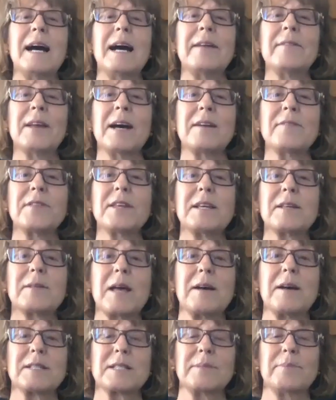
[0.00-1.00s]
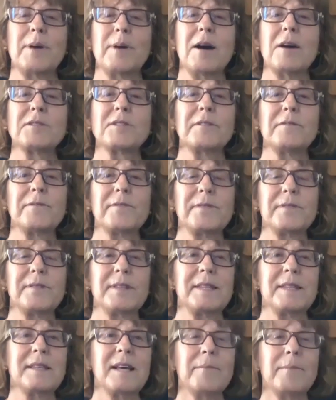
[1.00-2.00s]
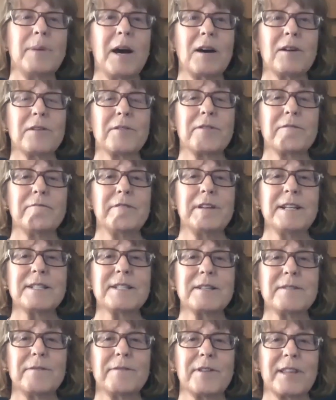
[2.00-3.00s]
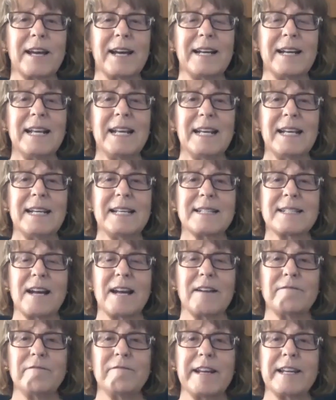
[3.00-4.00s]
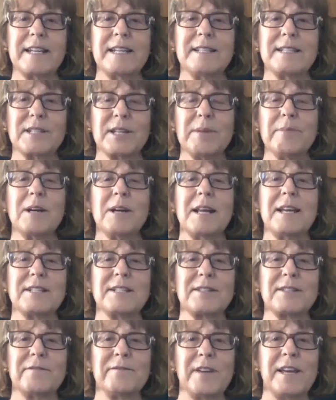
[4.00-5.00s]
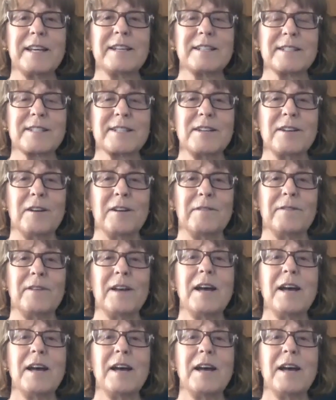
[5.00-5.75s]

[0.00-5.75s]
And I think that's part of the reason for that is that Reiki stimulates the vagus nerve